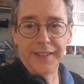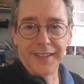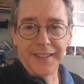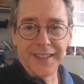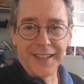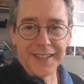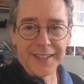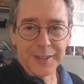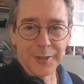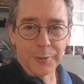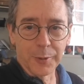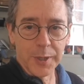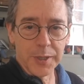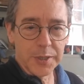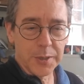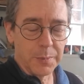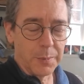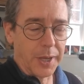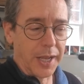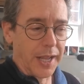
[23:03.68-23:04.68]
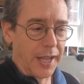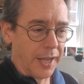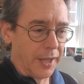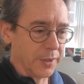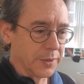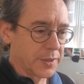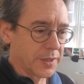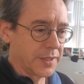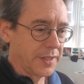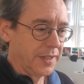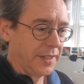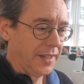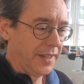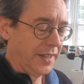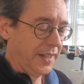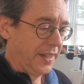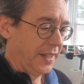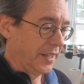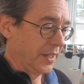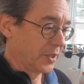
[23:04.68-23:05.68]
like the rest of my house.
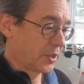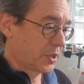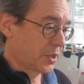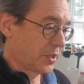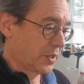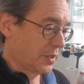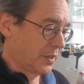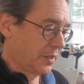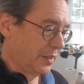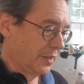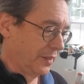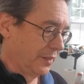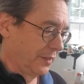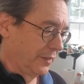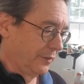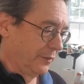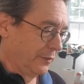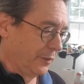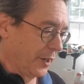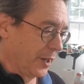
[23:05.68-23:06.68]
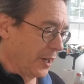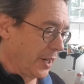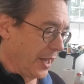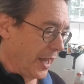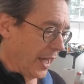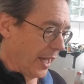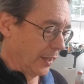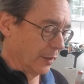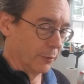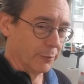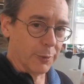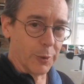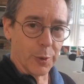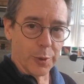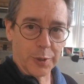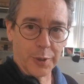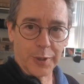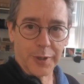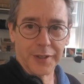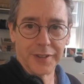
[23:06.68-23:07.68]
It's very out of
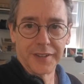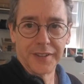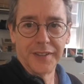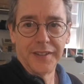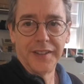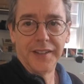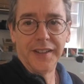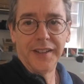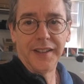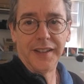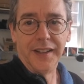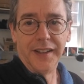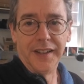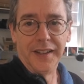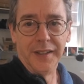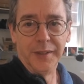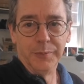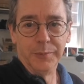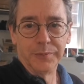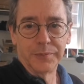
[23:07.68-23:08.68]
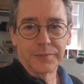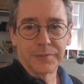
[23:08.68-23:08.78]
order um,